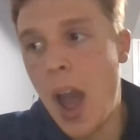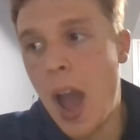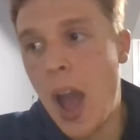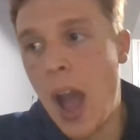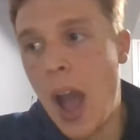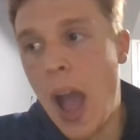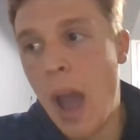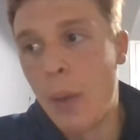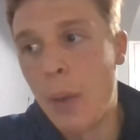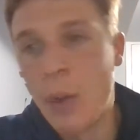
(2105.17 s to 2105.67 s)

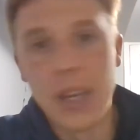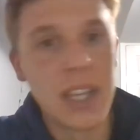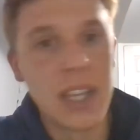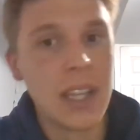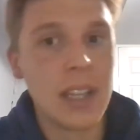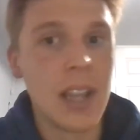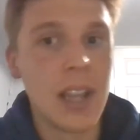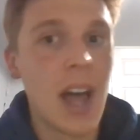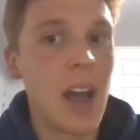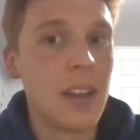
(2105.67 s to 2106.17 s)
I would
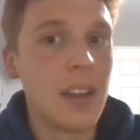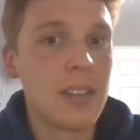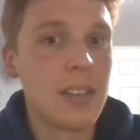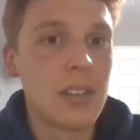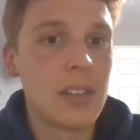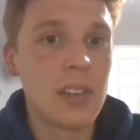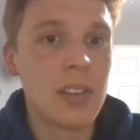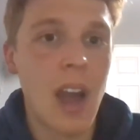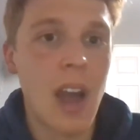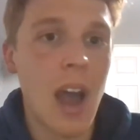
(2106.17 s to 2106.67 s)
eat
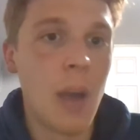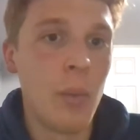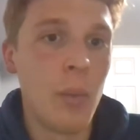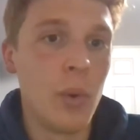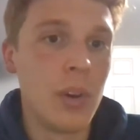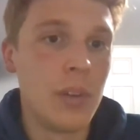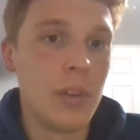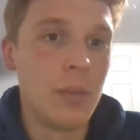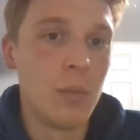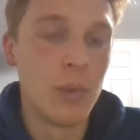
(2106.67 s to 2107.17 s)
less, I
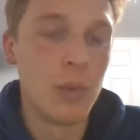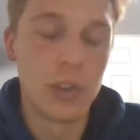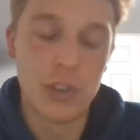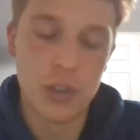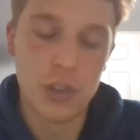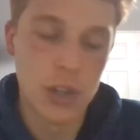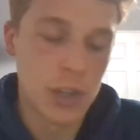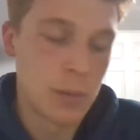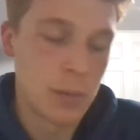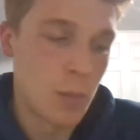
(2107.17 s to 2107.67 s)
would
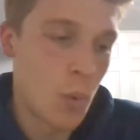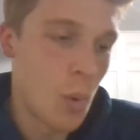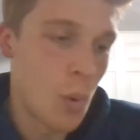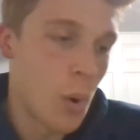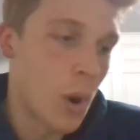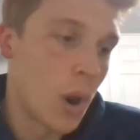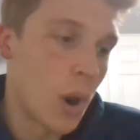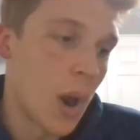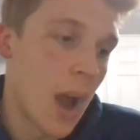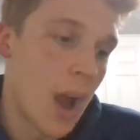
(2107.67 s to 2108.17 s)
restrict
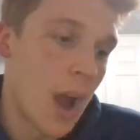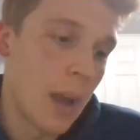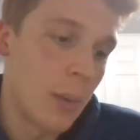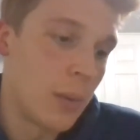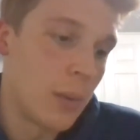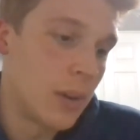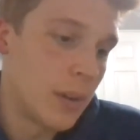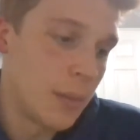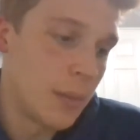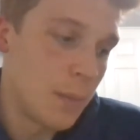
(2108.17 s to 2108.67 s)
more, I
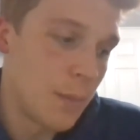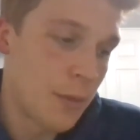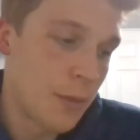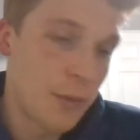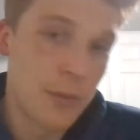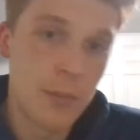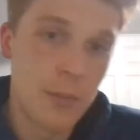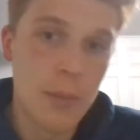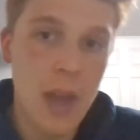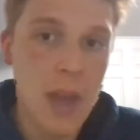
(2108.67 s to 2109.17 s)
would
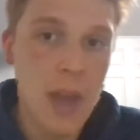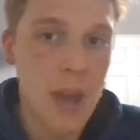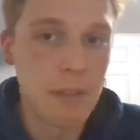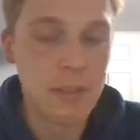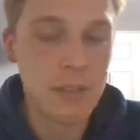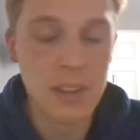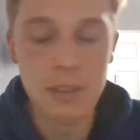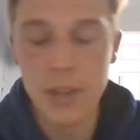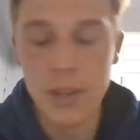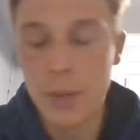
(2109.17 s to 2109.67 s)

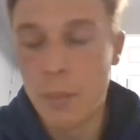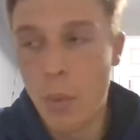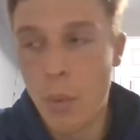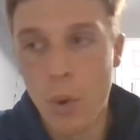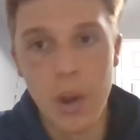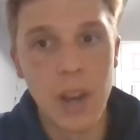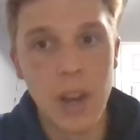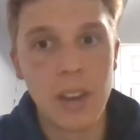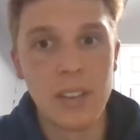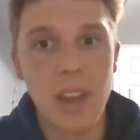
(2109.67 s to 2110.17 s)
have even
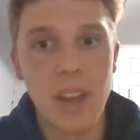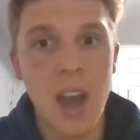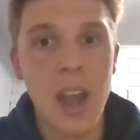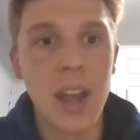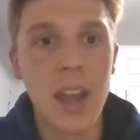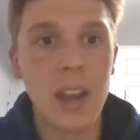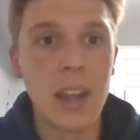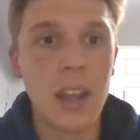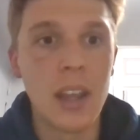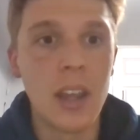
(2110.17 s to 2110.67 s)
more
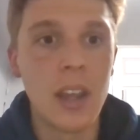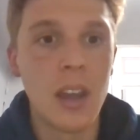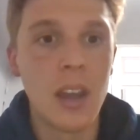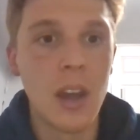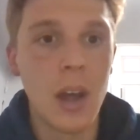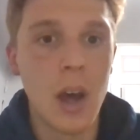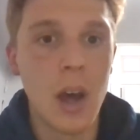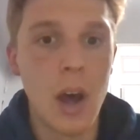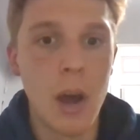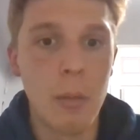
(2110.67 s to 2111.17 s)
anxiety
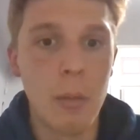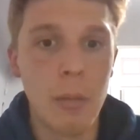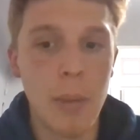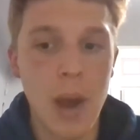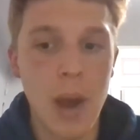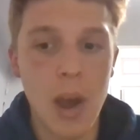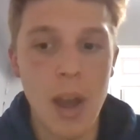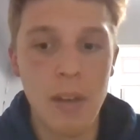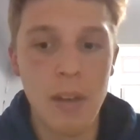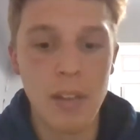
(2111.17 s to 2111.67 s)

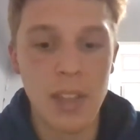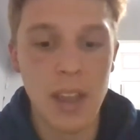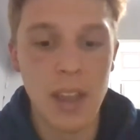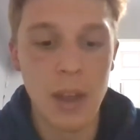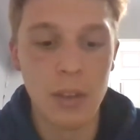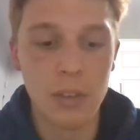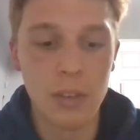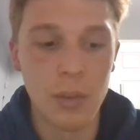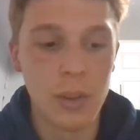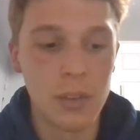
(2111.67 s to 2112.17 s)
about everything I
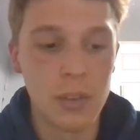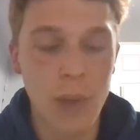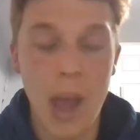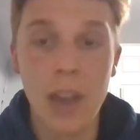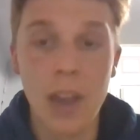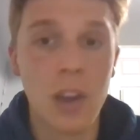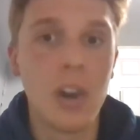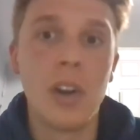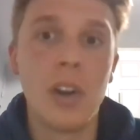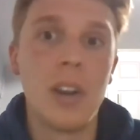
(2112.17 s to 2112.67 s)
was doing. So I
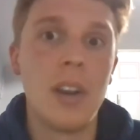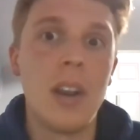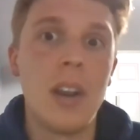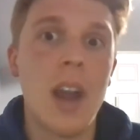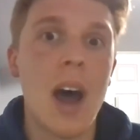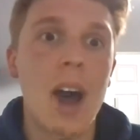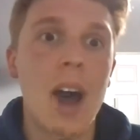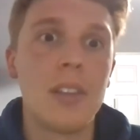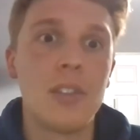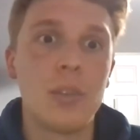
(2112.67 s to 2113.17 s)
couldn't
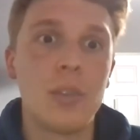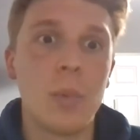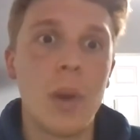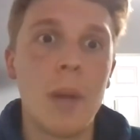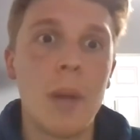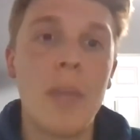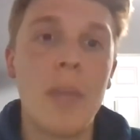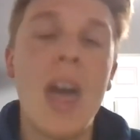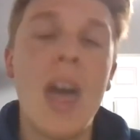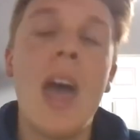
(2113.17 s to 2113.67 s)
not
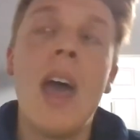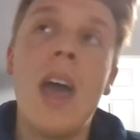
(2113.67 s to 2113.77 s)
swim.